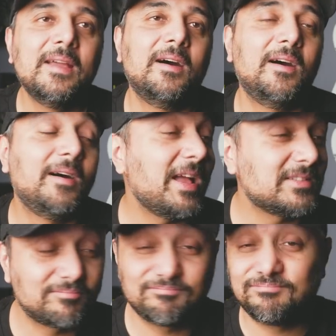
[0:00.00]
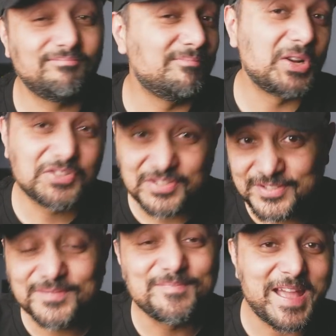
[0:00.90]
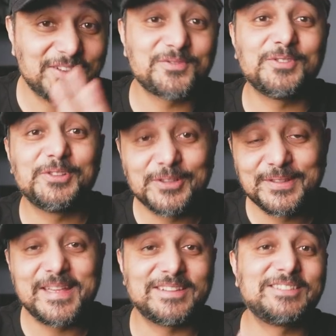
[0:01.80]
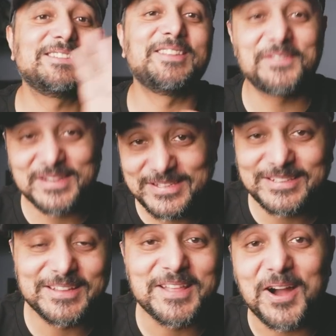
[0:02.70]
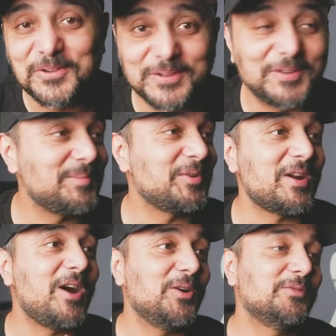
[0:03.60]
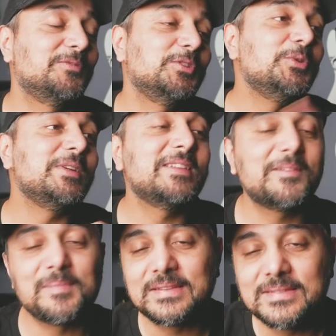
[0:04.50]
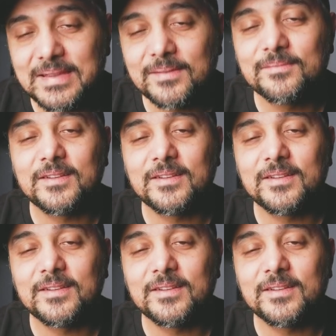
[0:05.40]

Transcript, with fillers: Uh, as much as naturalness there is in the outcome or how fluent it may seem,